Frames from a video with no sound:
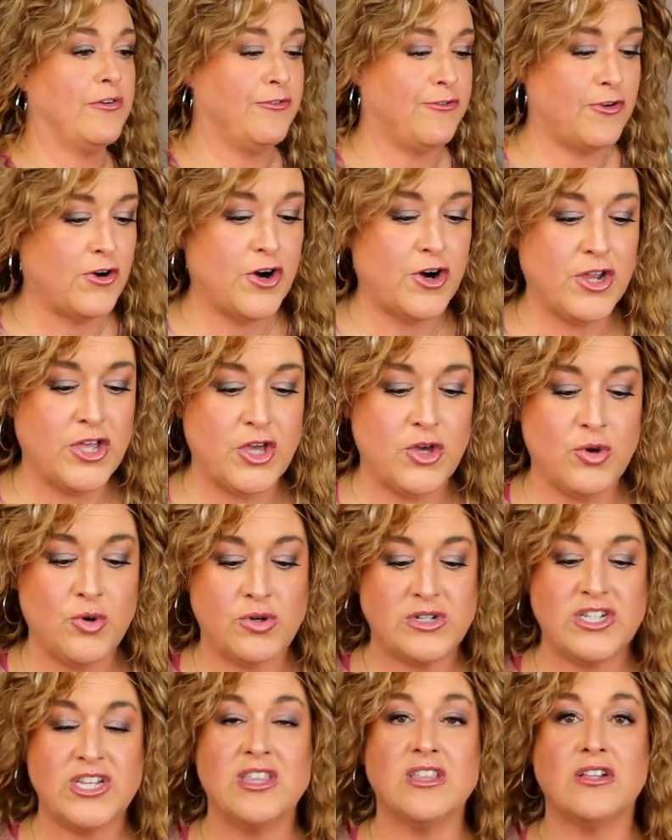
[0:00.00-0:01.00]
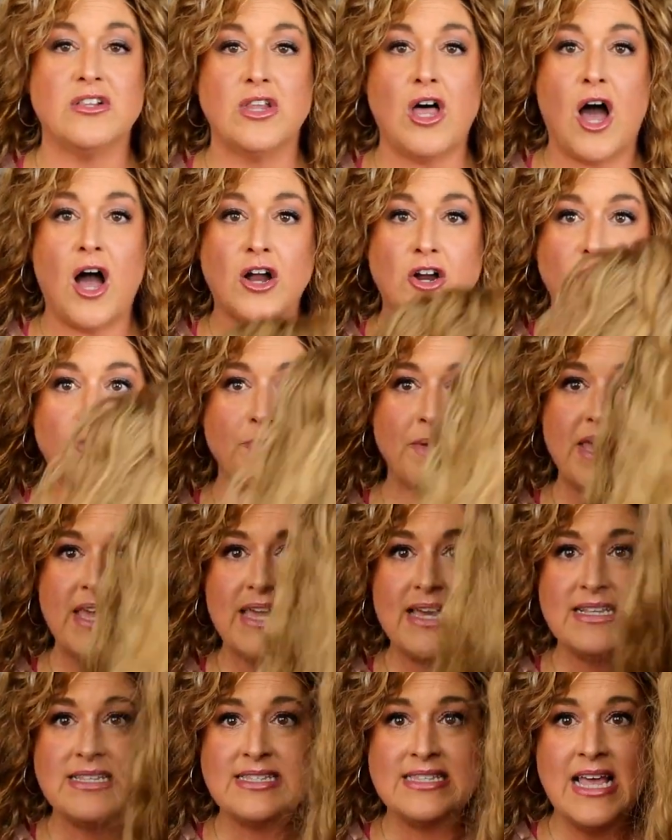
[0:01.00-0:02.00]
refer you to the longer
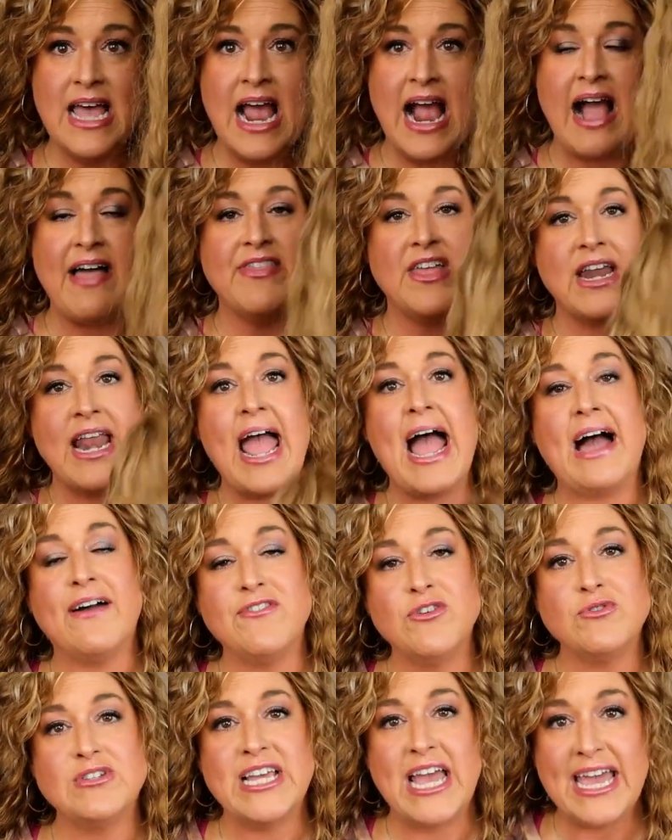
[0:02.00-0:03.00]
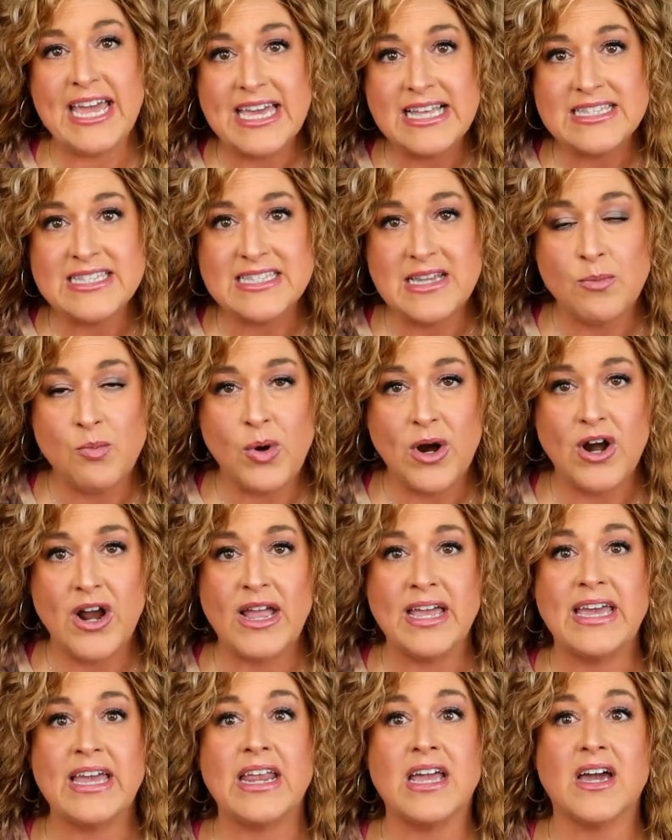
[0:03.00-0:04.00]
piece and then have you take it somewhere
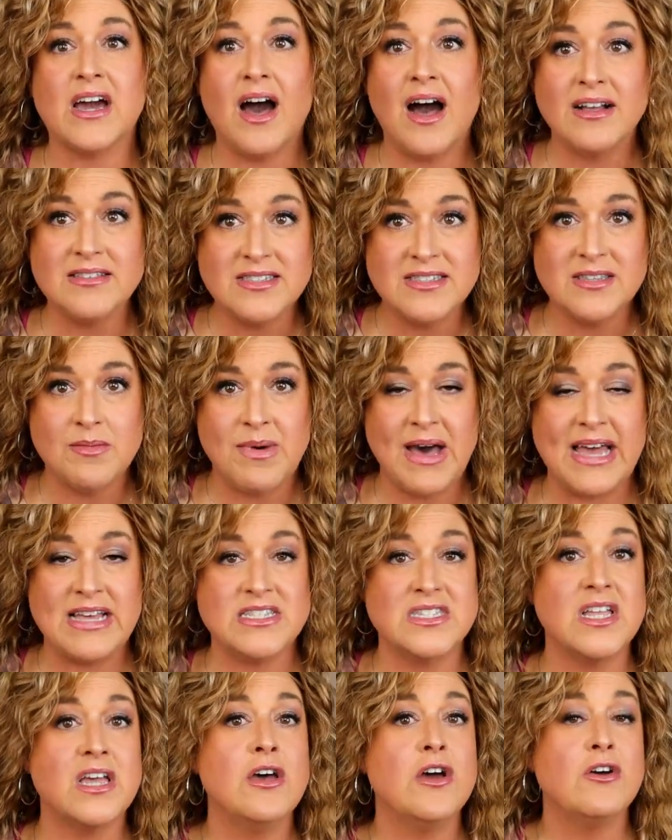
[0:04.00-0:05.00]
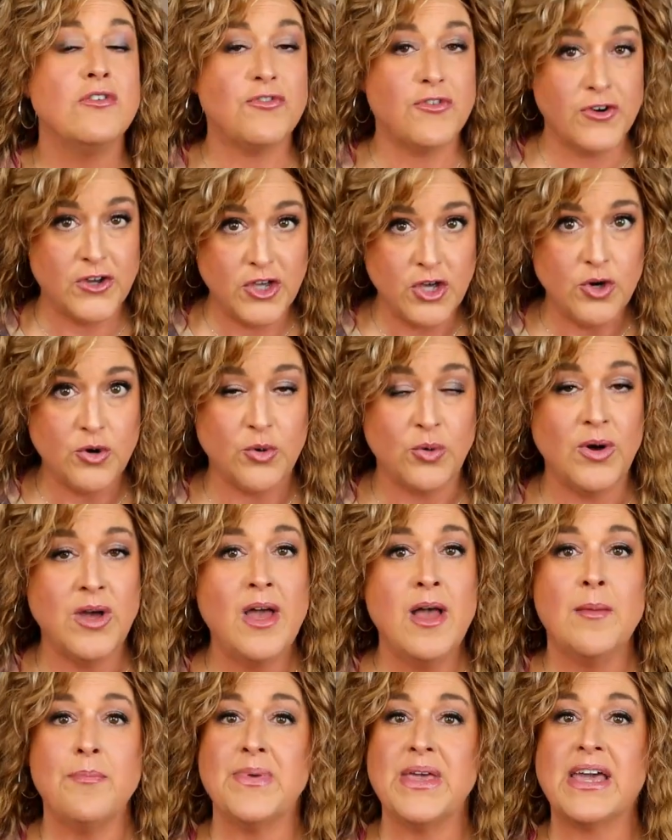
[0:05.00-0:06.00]
and get it customized for you,
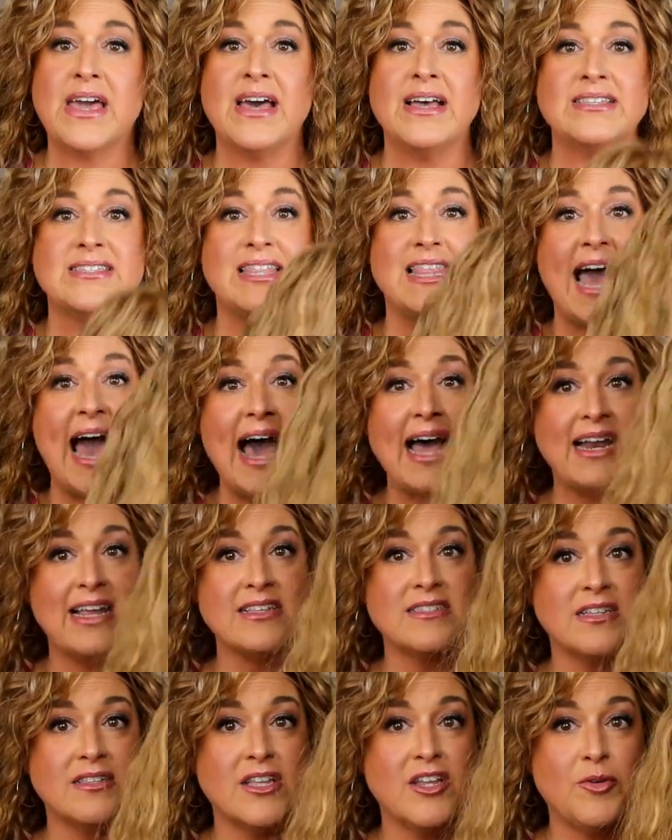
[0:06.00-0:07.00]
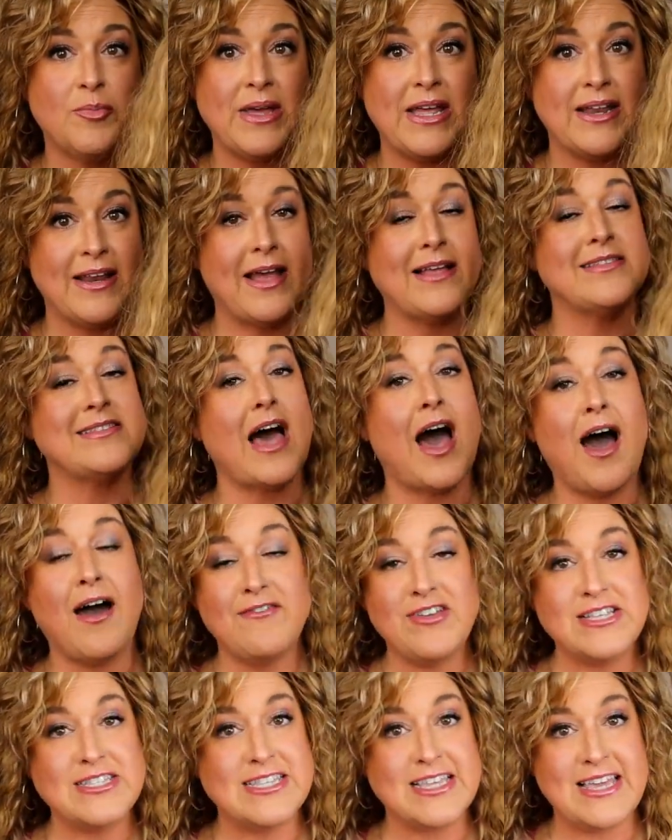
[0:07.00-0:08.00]
because that is a little bit, it's
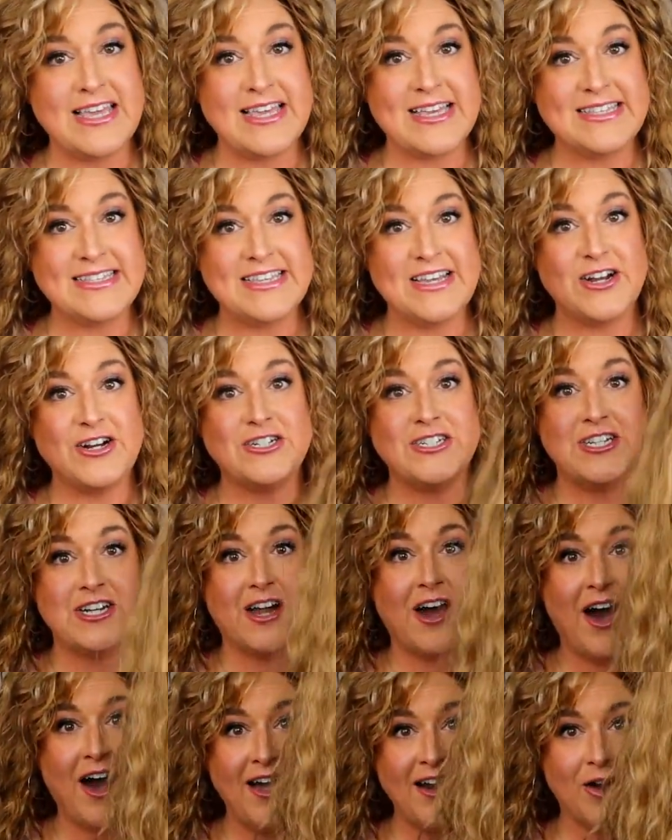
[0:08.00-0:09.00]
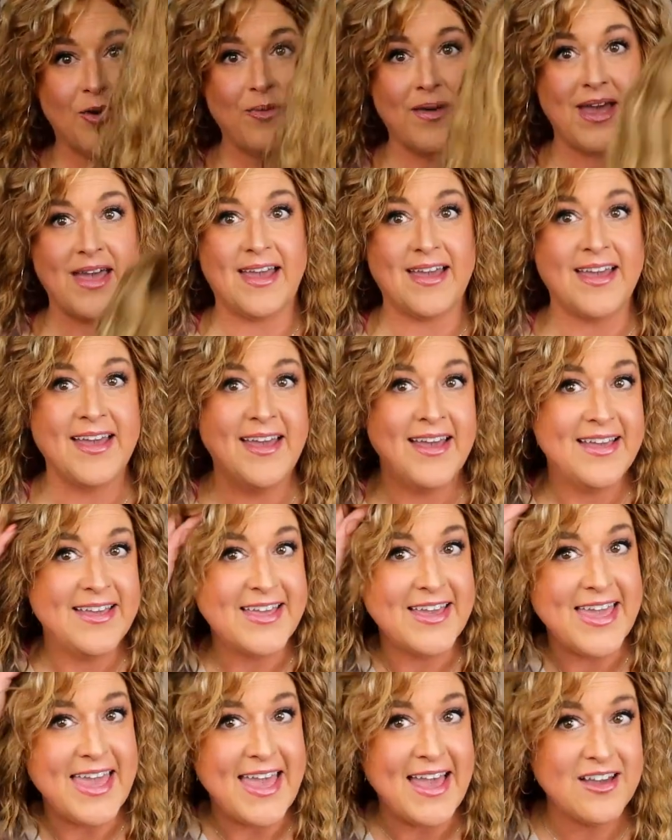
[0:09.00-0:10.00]
obviously easier to cut a wig.
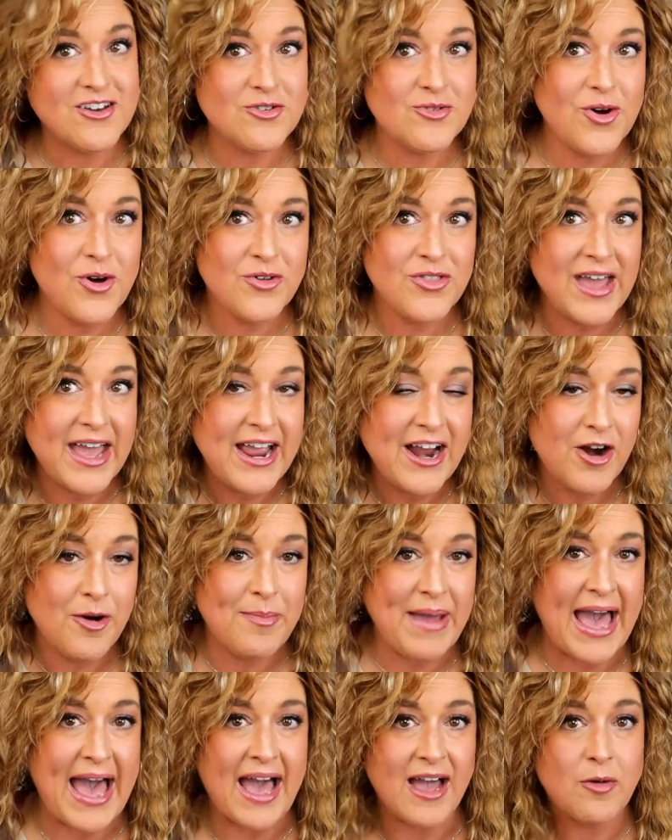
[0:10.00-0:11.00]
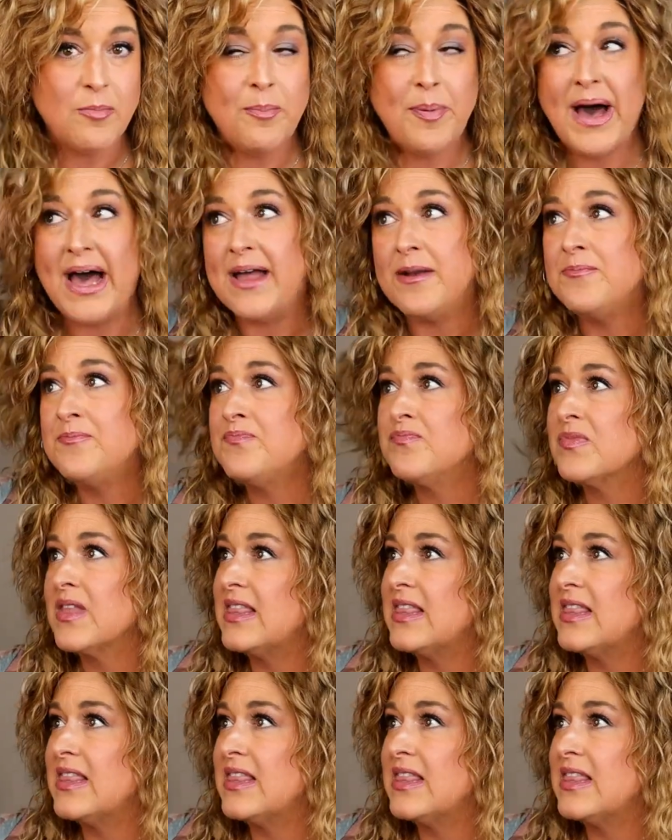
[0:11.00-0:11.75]
You can't grow the hair back, but